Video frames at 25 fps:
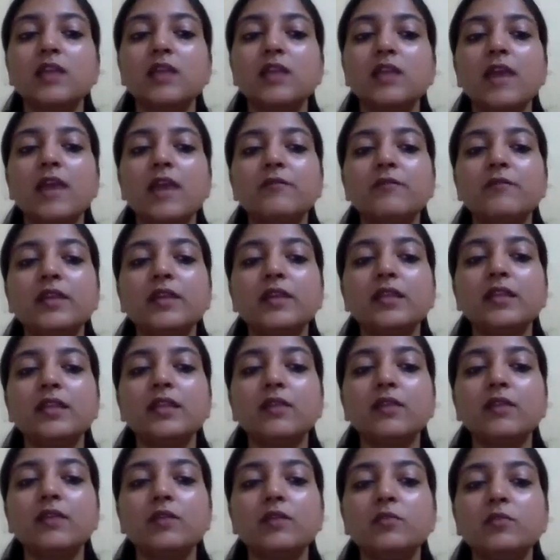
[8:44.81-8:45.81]
Everything
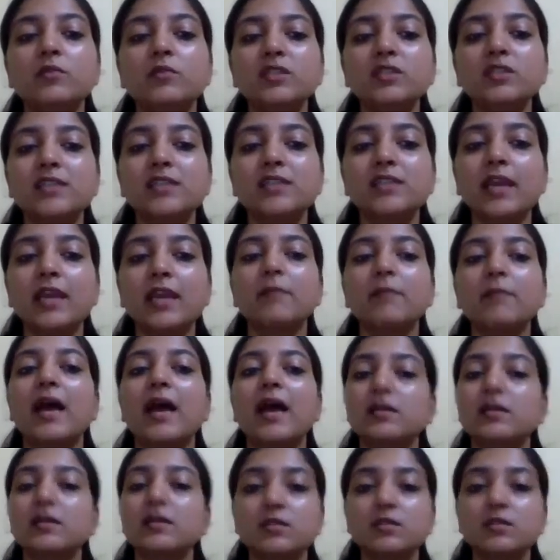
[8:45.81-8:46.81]
will be same
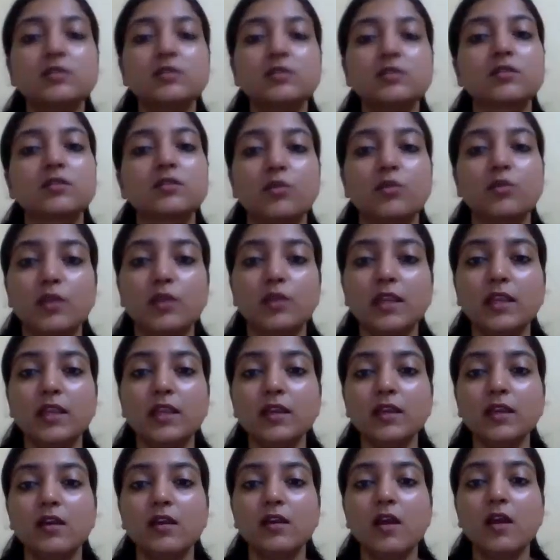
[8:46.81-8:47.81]
as this
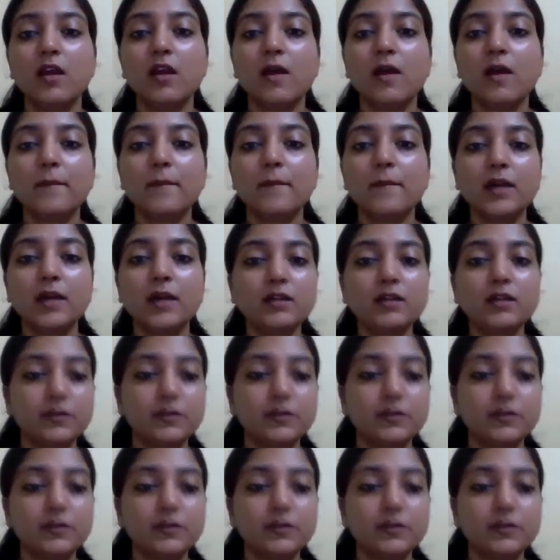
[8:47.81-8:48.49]
only, but